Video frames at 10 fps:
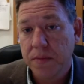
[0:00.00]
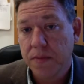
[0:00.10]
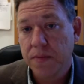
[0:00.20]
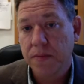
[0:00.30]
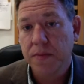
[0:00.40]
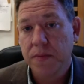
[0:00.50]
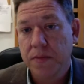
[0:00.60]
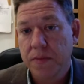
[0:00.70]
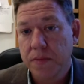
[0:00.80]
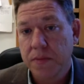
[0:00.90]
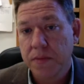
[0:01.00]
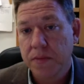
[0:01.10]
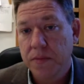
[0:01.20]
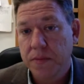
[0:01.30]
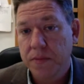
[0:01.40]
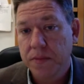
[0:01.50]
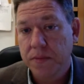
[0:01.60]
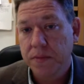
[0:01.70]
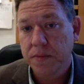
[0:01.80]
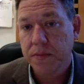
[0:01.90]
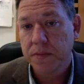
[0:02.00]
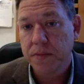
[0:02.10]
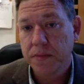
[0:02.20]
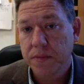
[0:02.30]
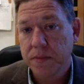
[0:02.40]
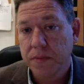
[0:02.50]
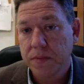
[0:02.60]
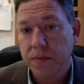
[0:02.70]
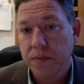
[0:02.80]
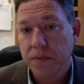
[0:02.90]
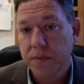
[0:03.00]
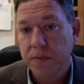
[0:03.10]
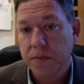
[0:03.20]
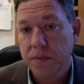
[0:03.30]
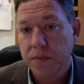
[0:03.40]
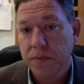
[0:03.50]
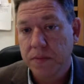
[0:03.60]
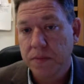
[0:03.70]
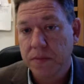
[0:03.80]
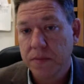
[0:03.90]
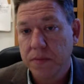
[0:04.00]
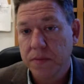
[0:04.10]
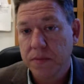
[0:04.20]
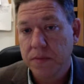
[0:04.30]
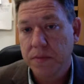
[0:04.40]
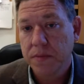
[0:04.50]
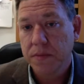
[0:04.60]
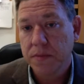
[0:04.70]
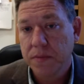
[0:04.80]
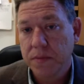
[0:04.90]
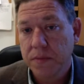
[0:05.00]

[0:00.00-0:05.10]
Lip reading: (not speaking)